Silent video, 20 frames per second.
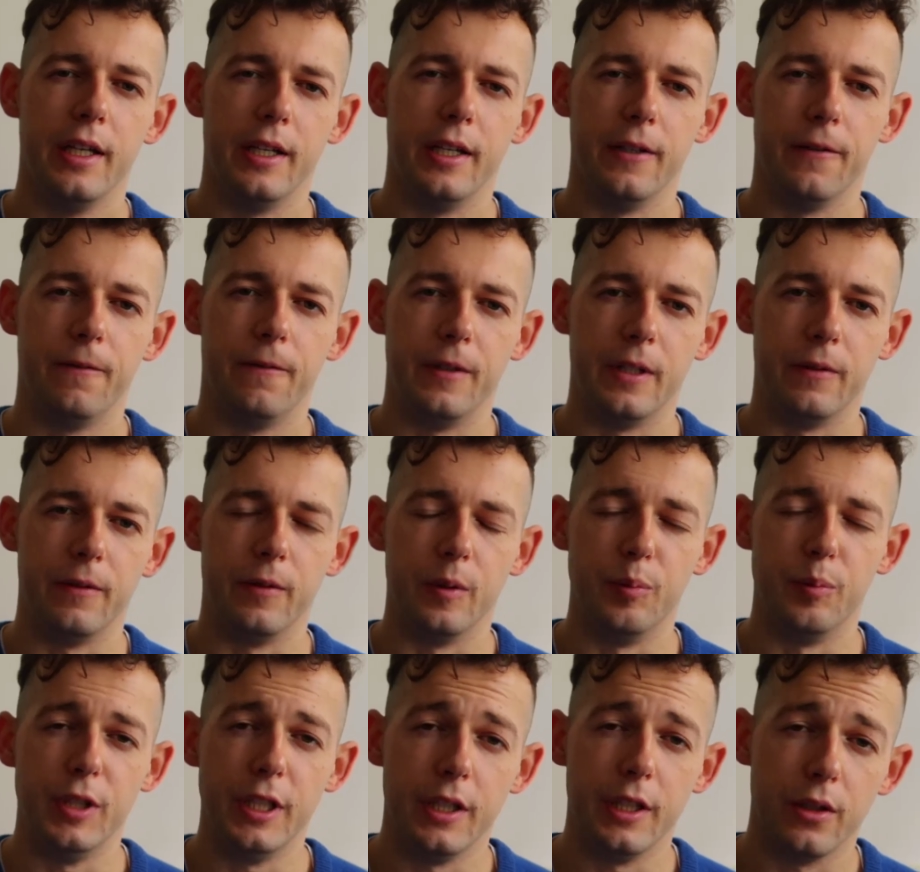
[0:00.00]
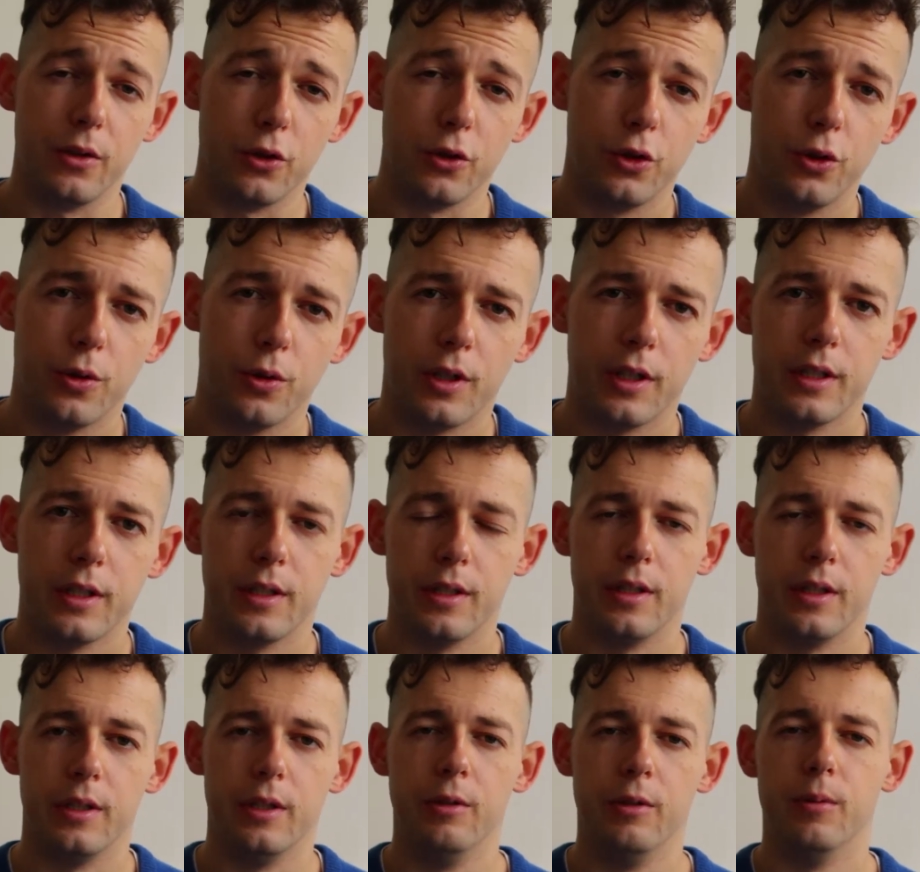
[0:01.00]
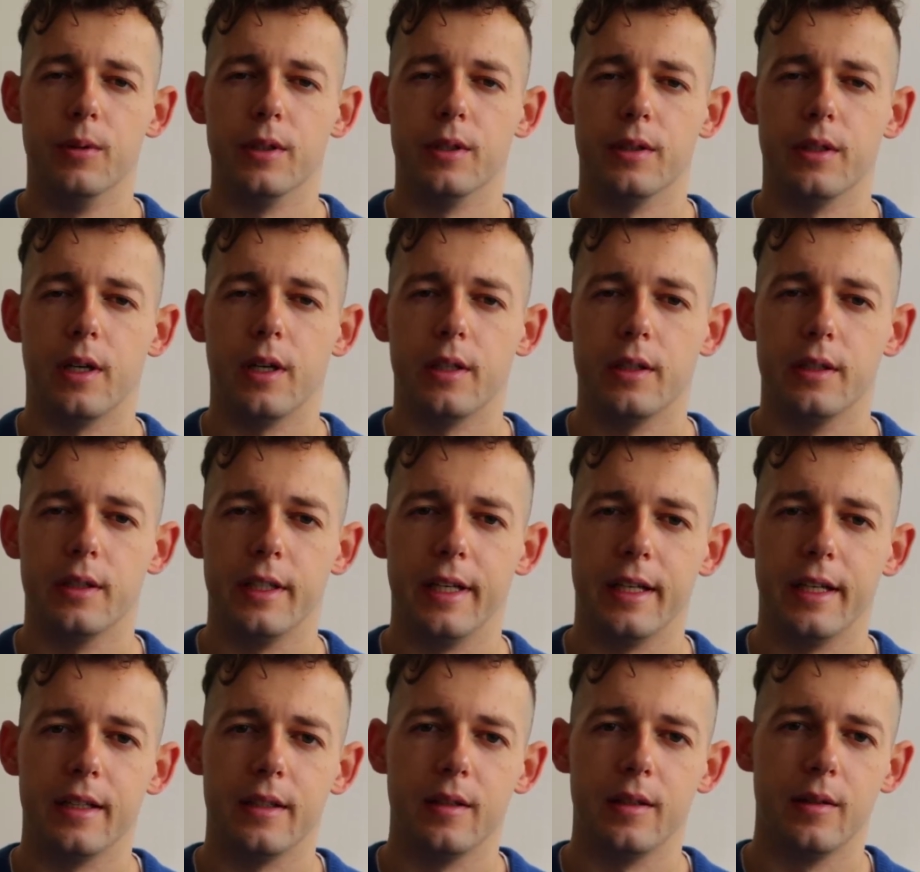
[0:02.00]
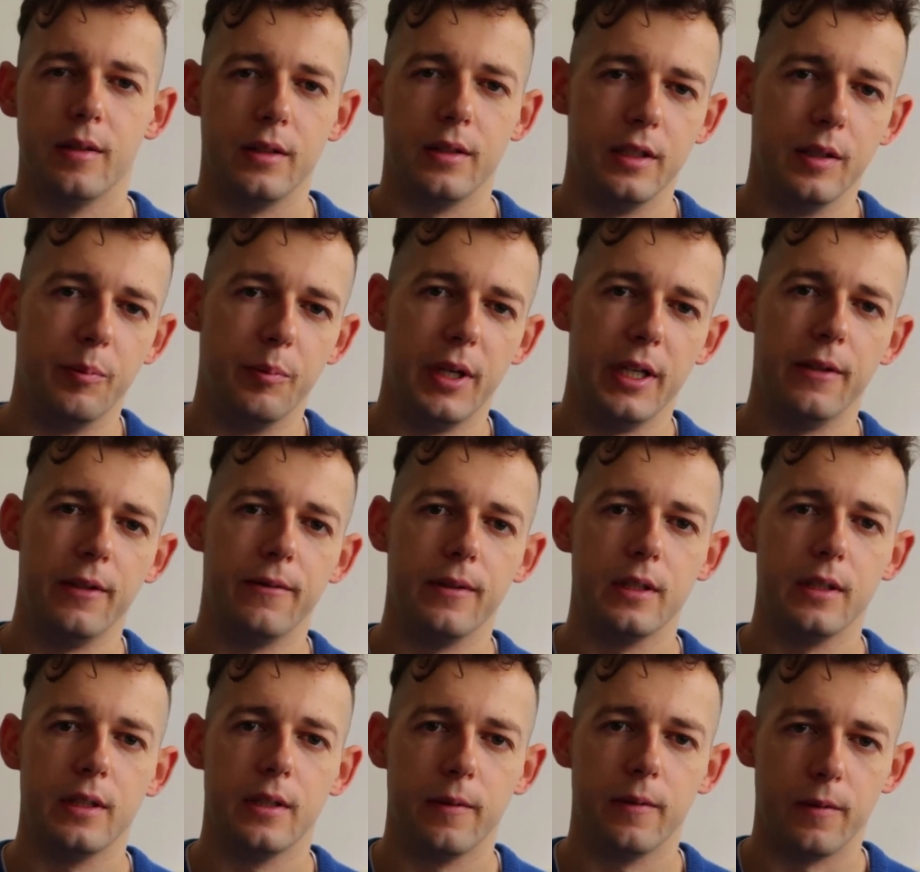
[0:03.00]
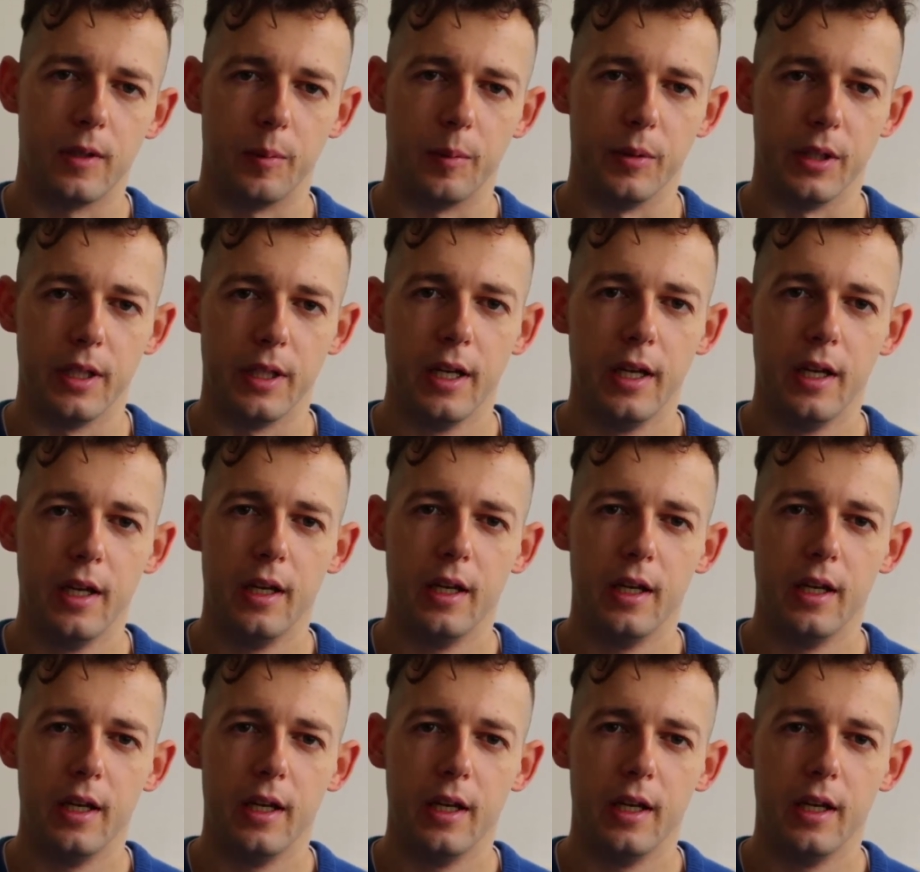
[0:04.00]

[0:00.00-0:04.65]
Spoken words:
If it will be too short, you will not get the benefits from it.